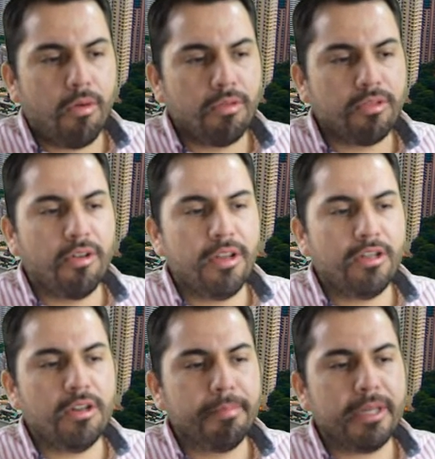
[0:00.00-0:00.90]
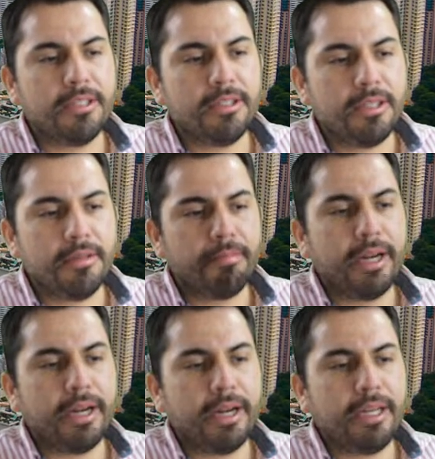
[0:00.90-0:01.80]
ongoing competitive
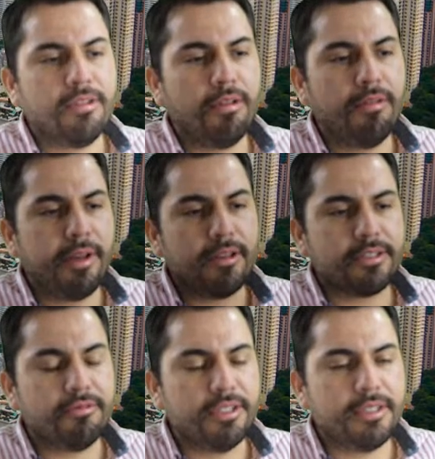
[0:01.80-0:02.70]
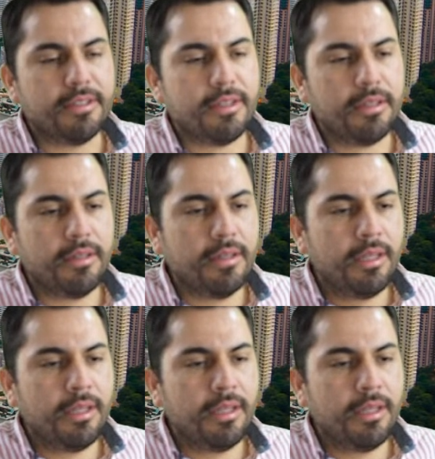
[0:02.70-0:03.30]
price of electricity.